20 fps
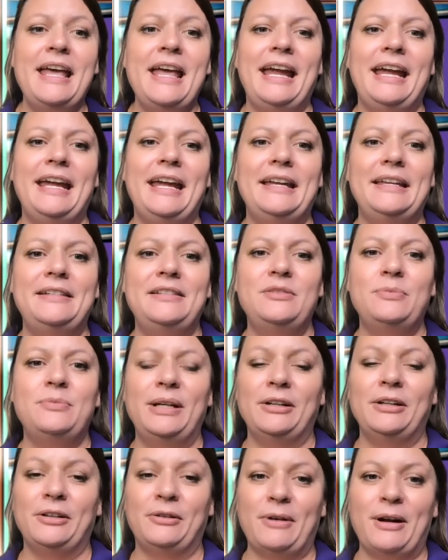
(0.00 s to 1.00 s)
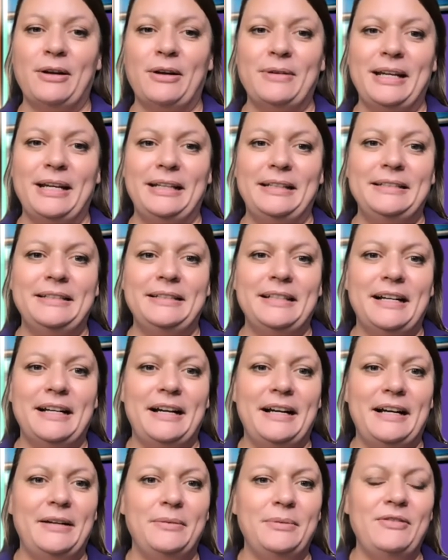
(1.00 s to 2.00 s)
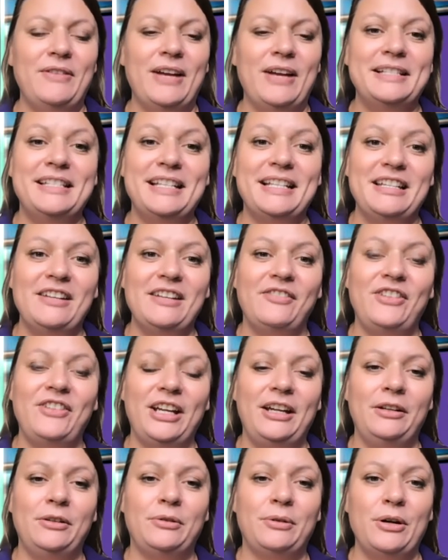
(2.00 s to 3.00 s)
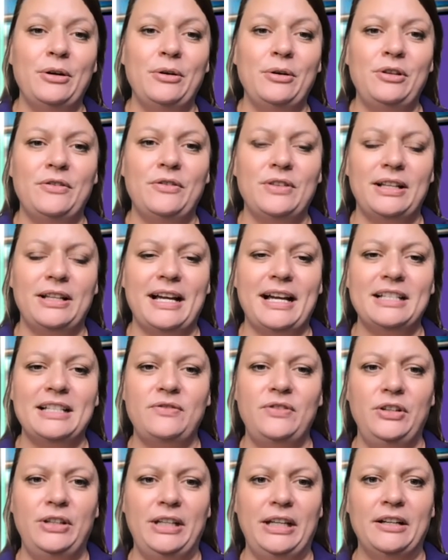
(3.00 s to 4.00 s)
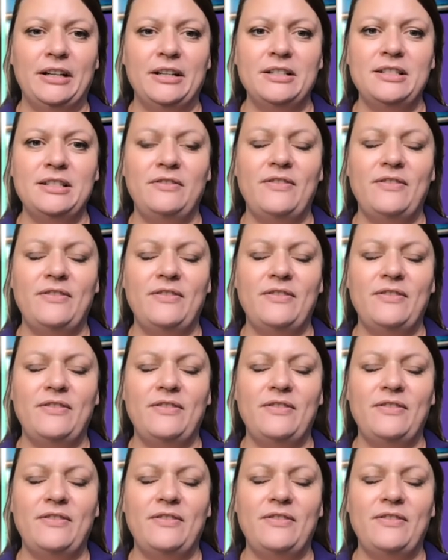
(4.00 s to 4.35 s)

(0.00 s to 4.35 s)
and we are growing. Uh, we've had significant growth over the last few years.